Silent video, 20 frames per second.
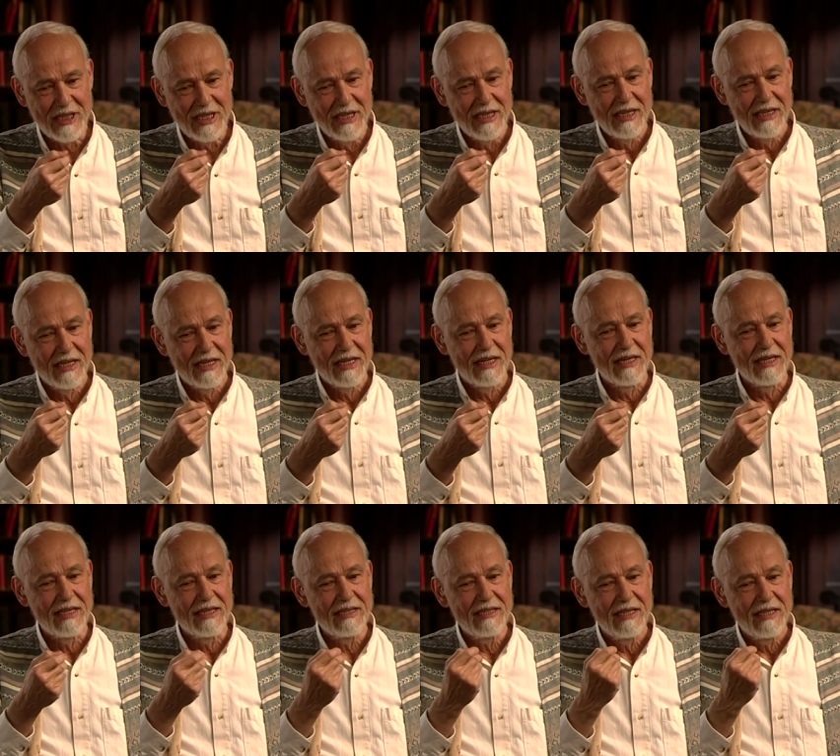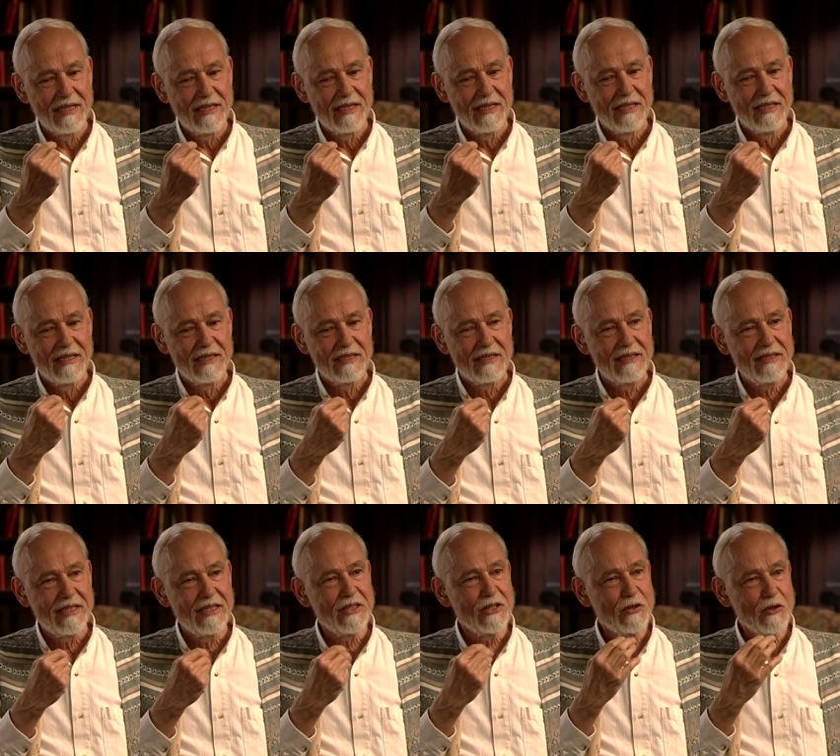it. Uh,
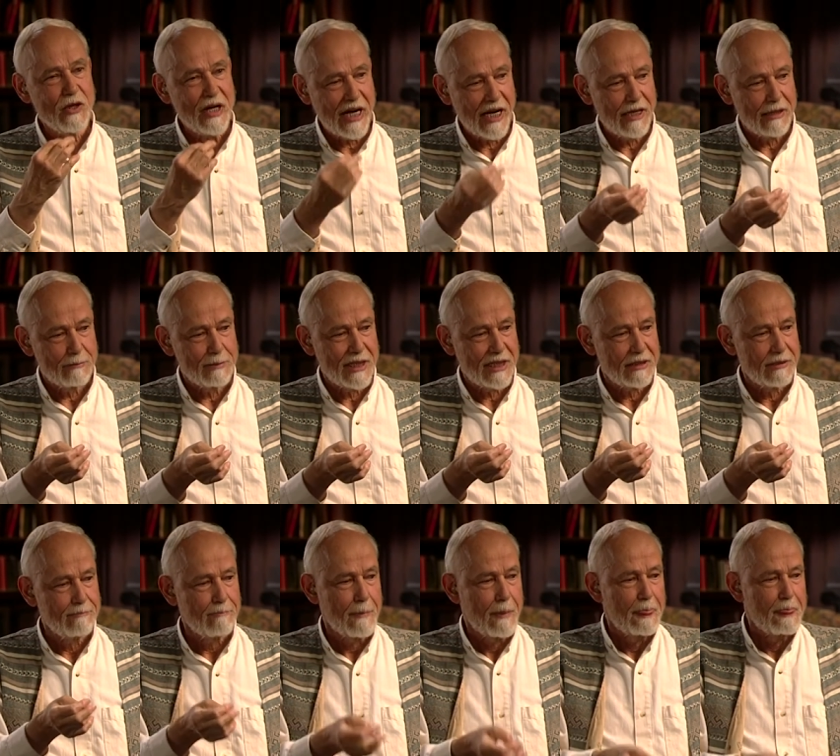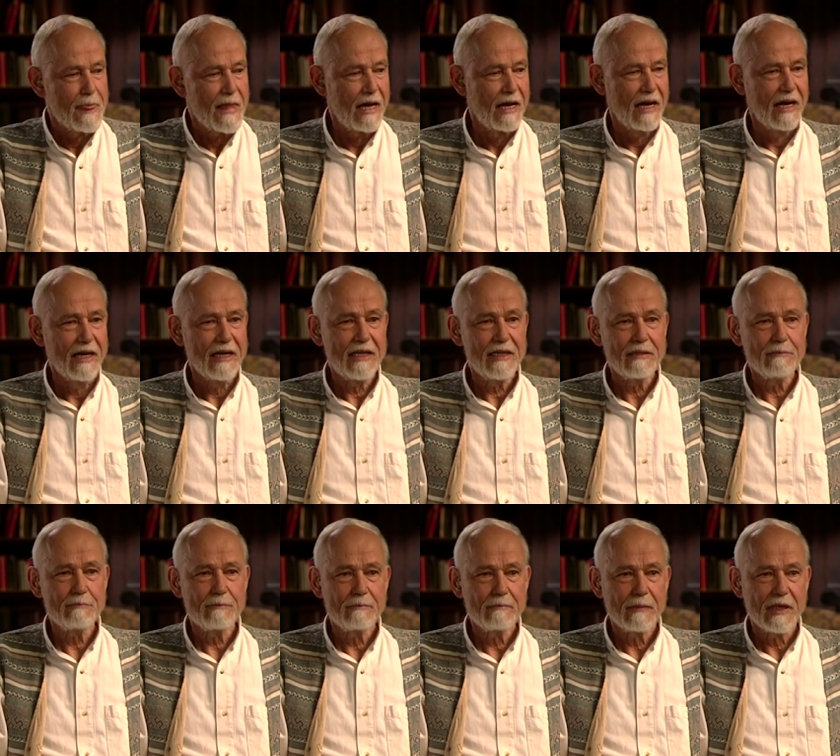Dear Abby, I
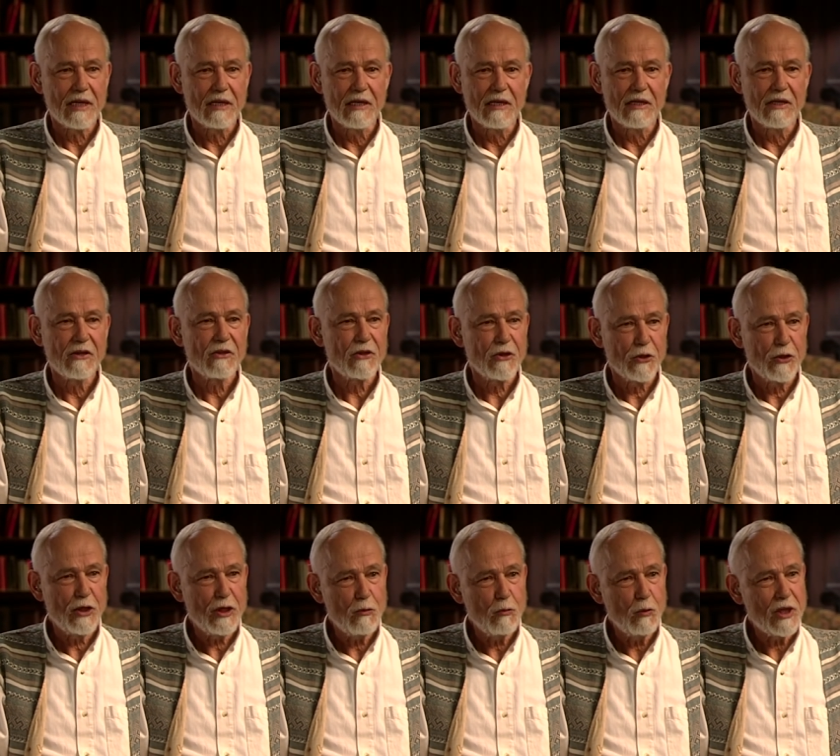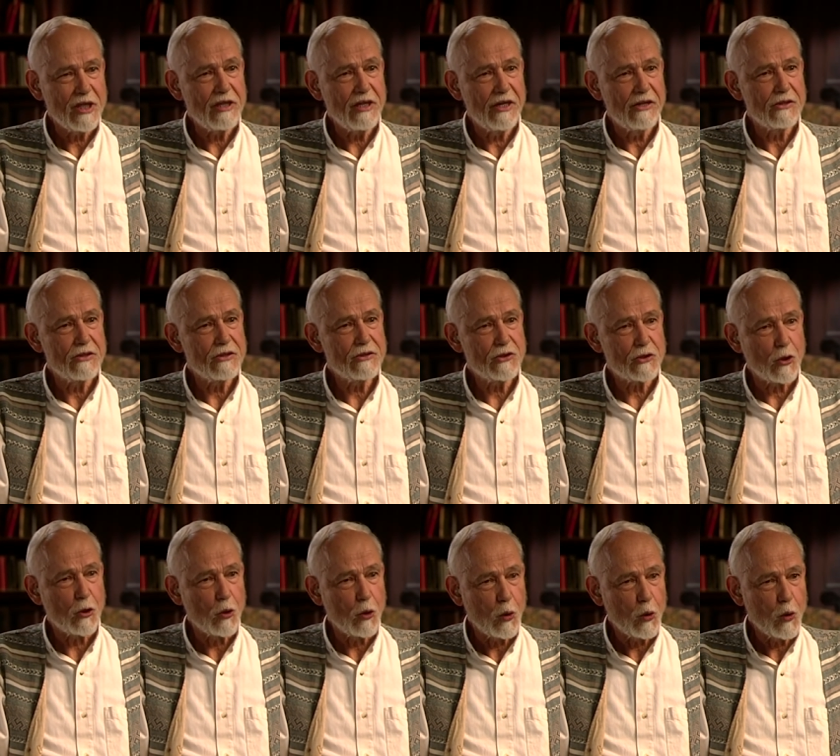am uh, 31
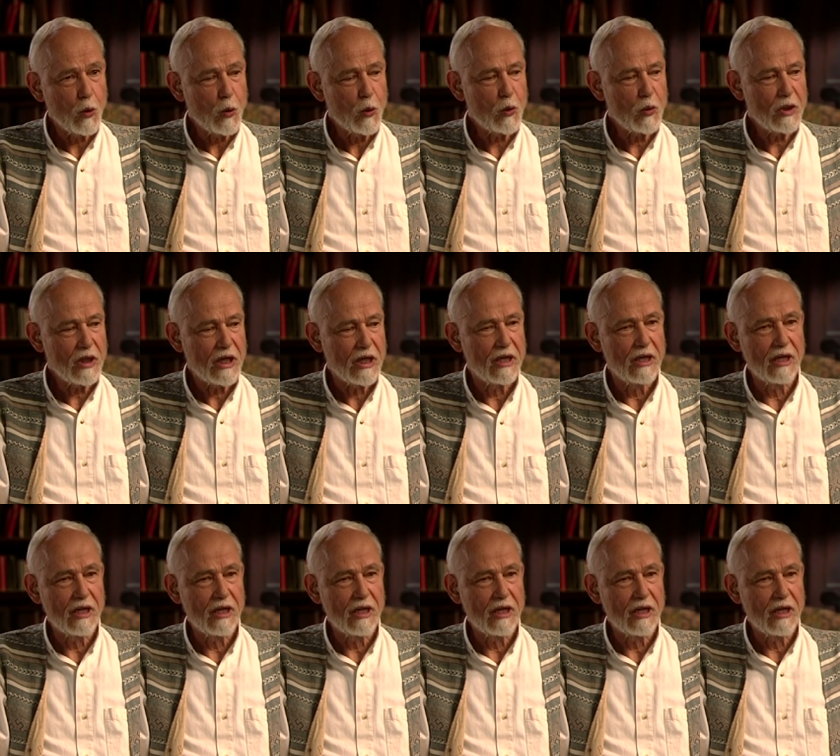years old